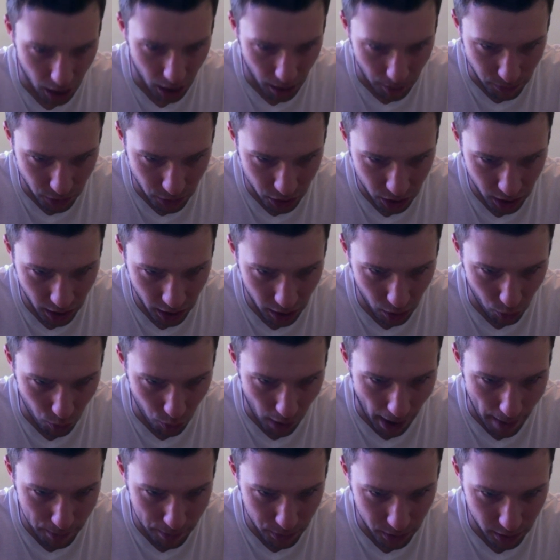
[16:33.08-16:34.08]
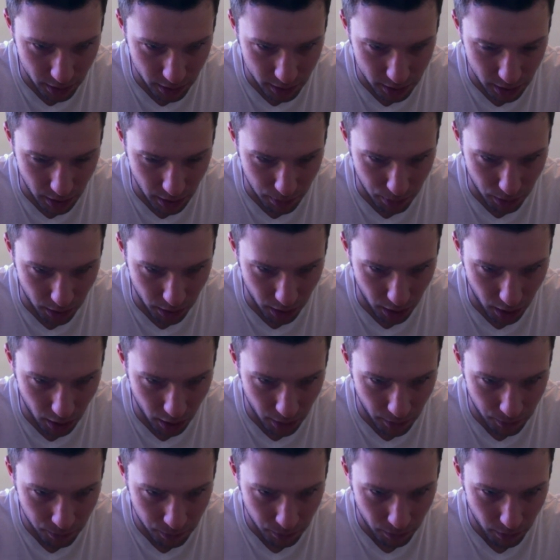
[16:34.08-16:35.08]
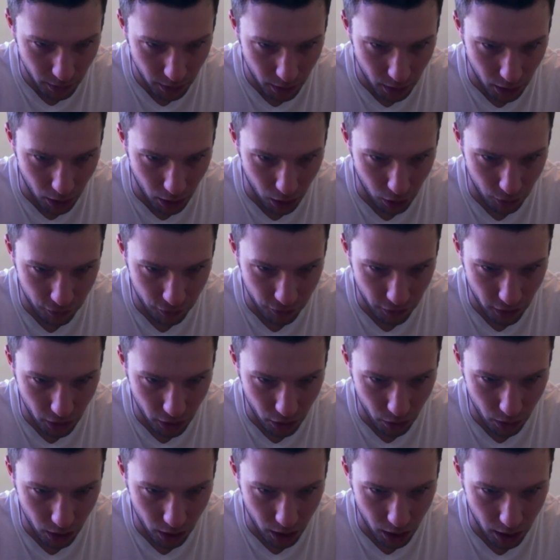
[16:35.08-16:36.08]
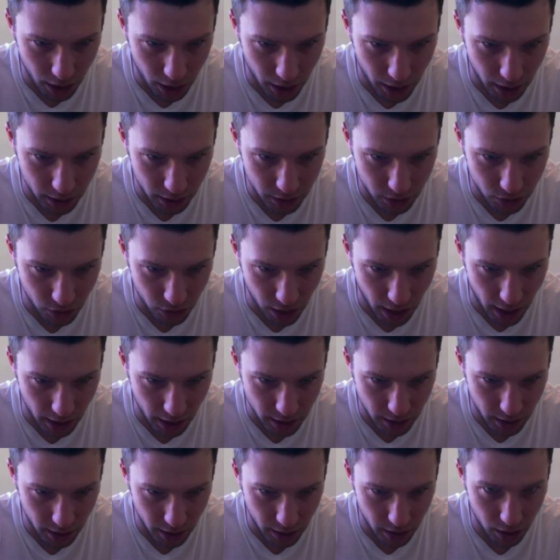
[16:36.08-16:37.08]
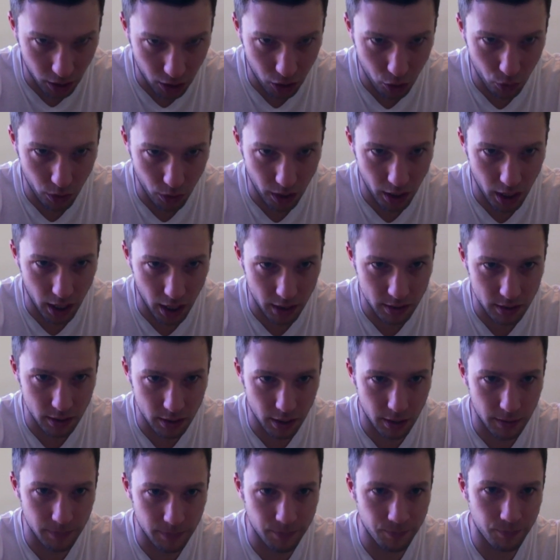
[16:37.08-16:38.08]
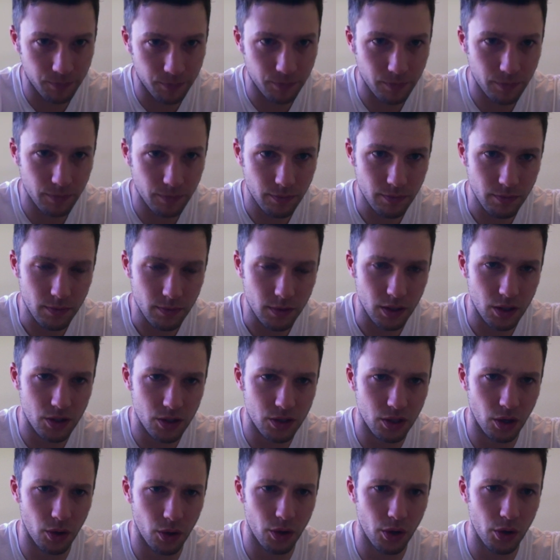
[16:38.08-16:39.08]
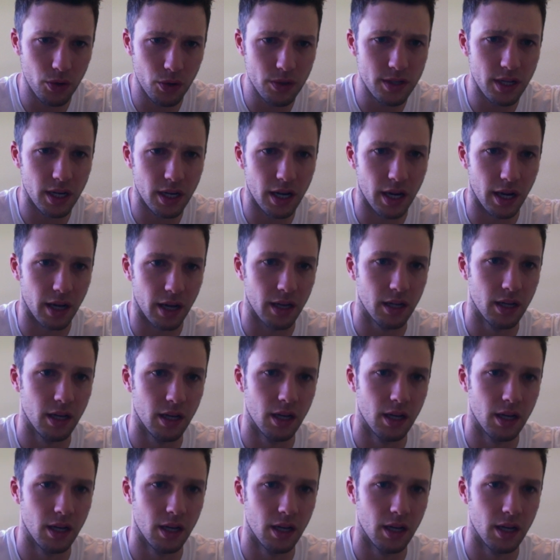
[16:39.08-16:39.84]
just kind of wrapping this up, the Ophiogon extract and the Guayusa. So those are